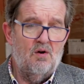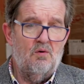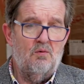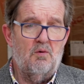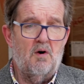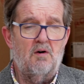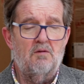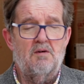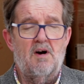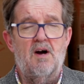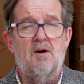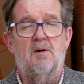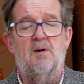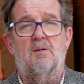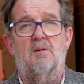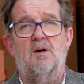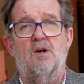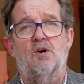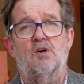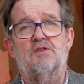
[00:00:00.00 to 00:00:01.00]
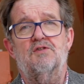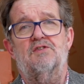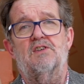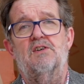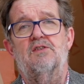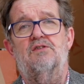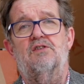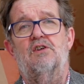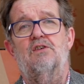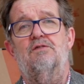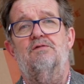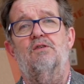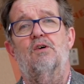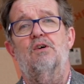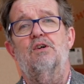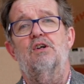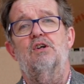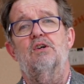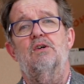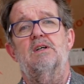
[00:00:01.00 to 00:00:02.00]
What Rohhe will also do for
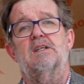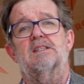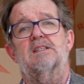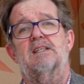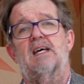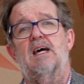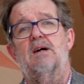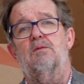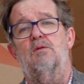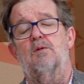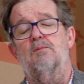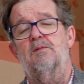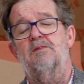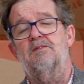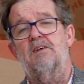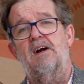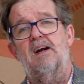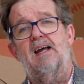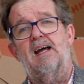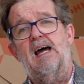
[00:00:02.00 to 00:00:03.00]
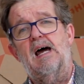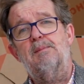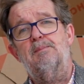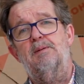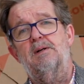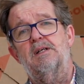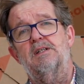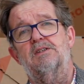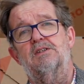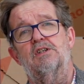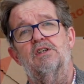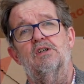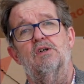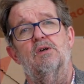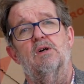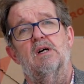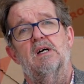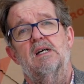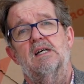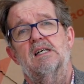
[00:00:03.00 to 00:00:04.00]
you is they will be very happy to
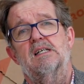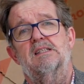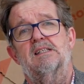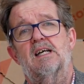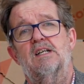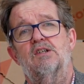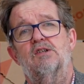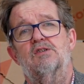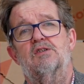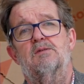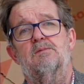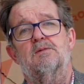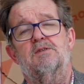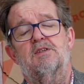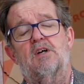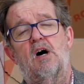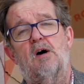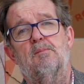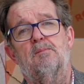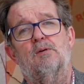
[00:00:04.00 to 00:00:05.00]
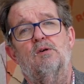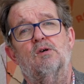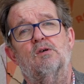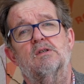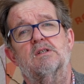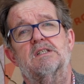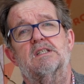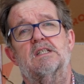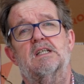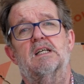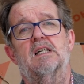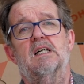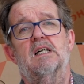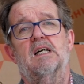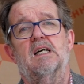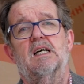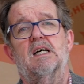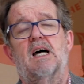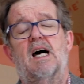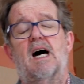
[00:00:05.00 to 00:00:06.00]
send you some samples
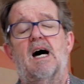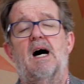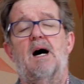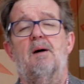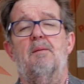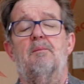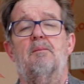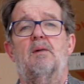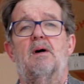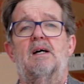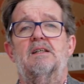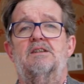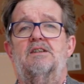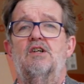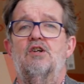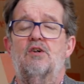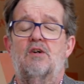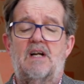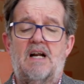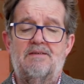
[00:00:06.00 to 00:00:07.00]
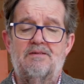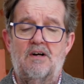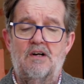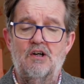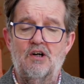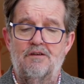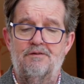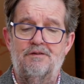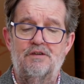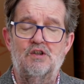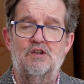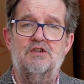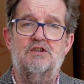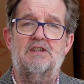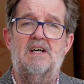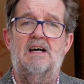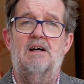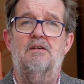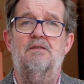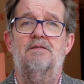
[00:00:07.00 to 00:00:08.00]
so you can have a look for
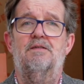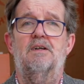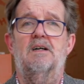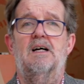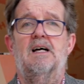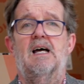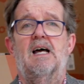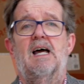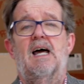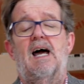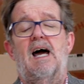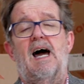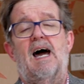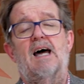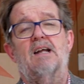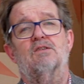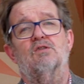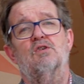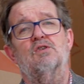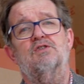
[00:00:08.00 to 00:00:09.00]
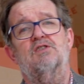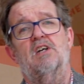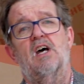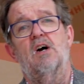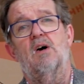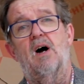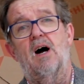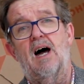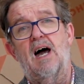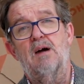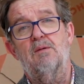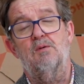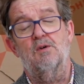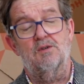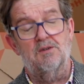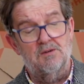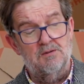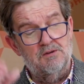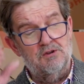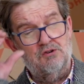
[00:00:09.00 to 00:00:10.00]
yourself. And also, I
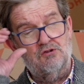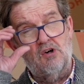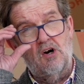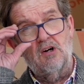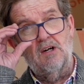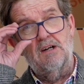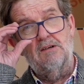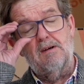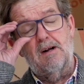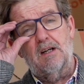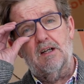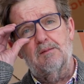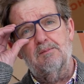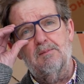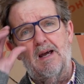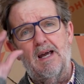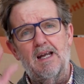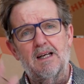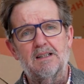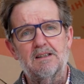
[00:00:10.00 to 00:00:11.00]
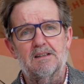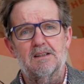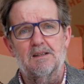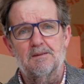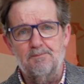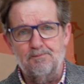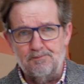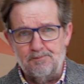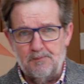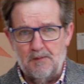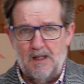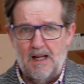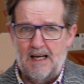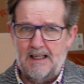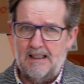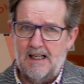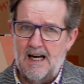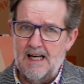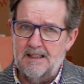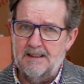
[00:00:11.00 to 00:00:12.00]
would strongly recommend, like
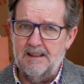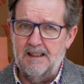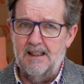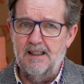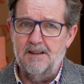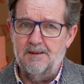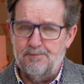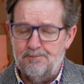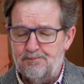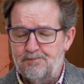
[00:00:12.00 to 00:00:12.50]
I did,